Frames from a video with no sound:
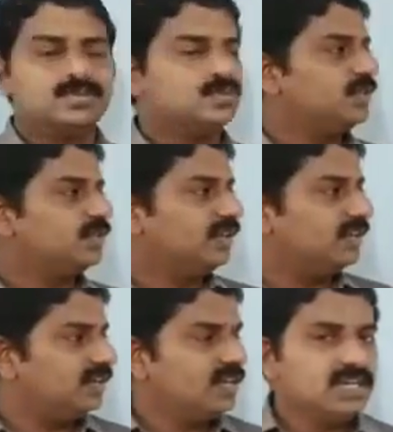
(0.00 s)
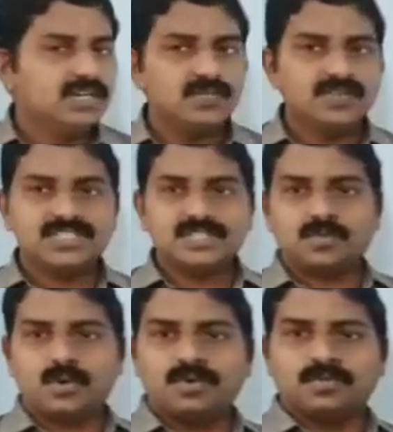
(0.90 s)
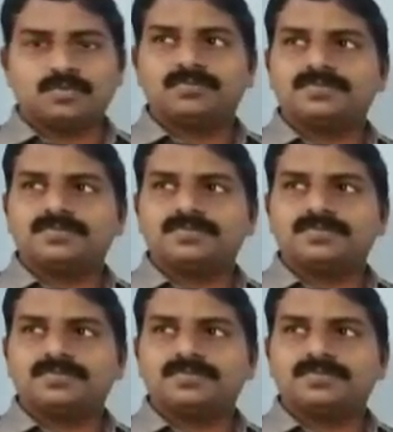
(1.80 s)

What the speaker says: See the first problem.